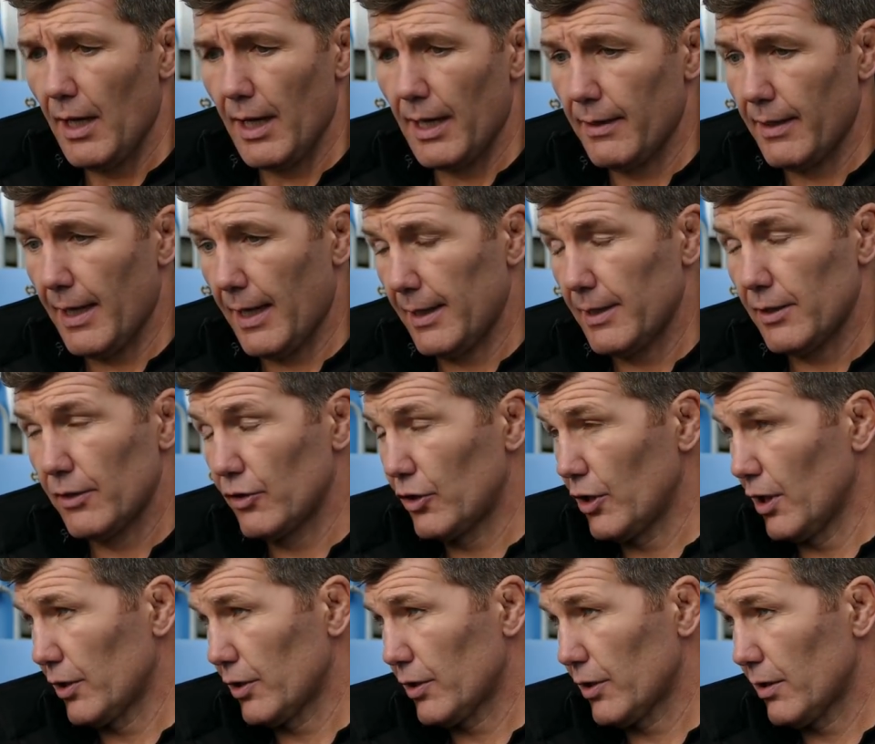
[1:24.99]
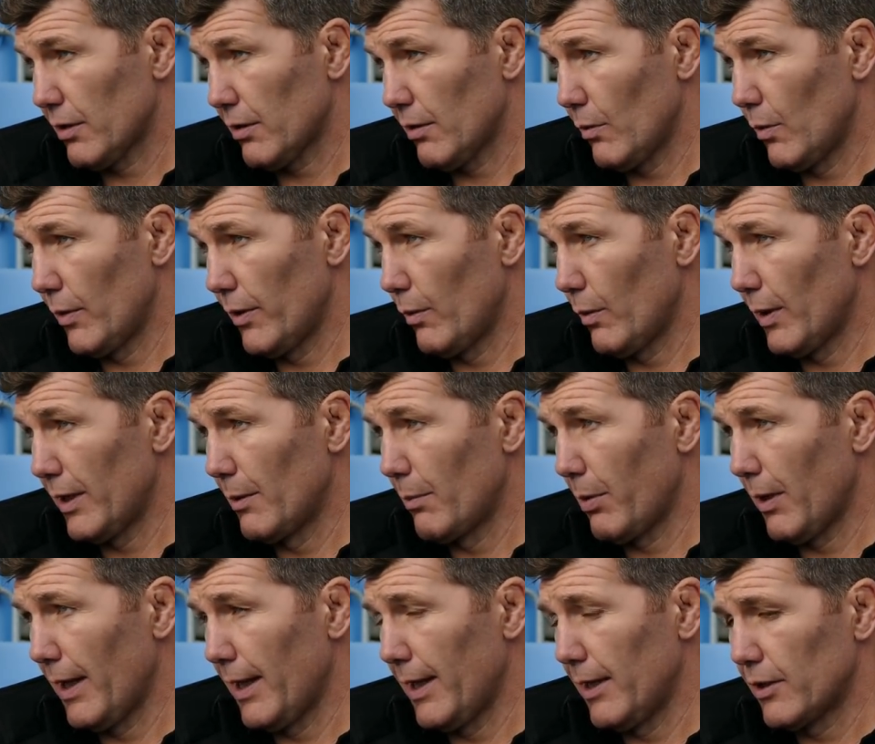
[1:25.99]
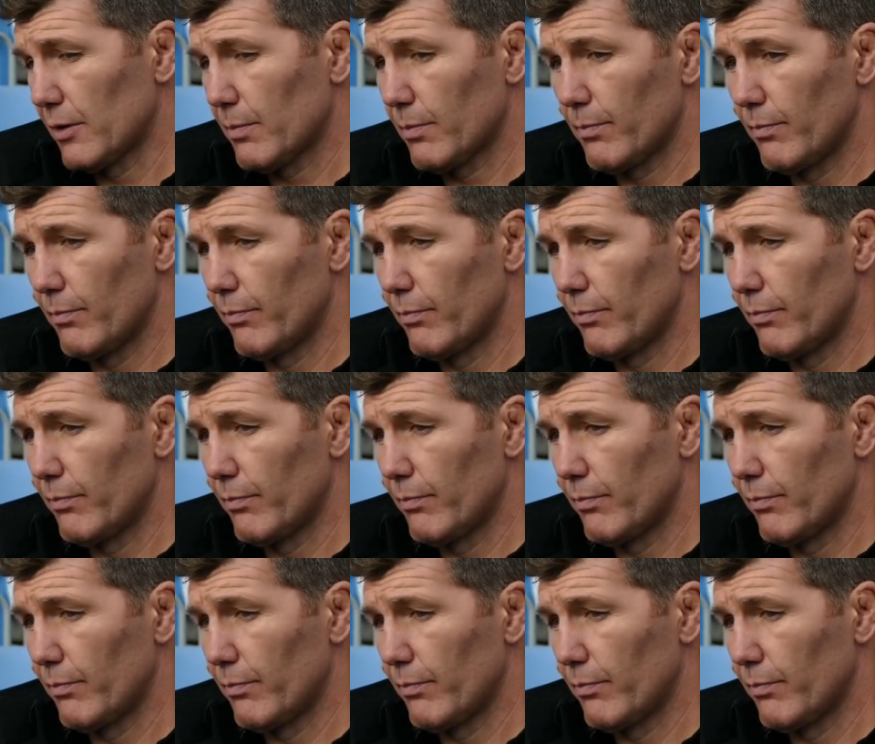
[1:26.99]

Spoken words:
And that isn't just with the way the players